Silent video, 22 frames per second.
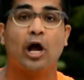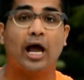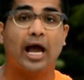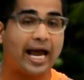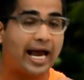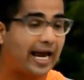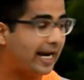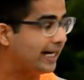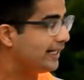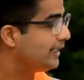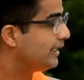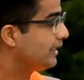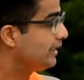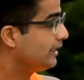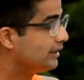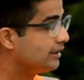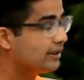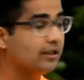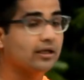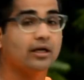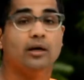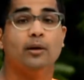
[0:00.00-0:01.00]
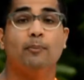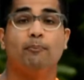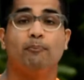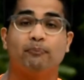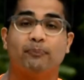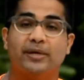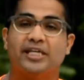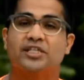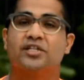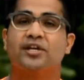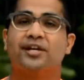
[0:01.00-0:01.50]
and the
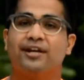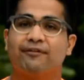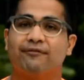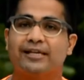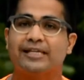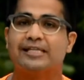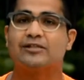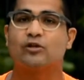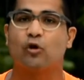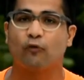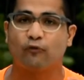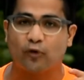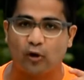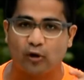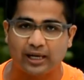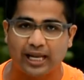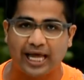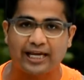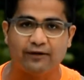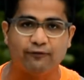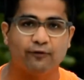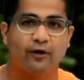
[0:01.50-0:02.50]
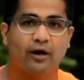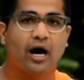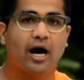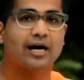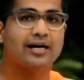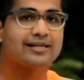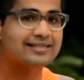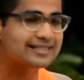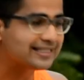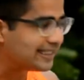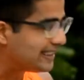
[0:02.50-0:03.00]
major events of your life are
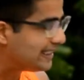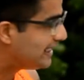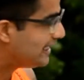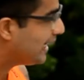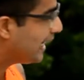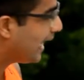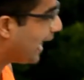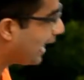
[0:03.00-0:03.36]
seen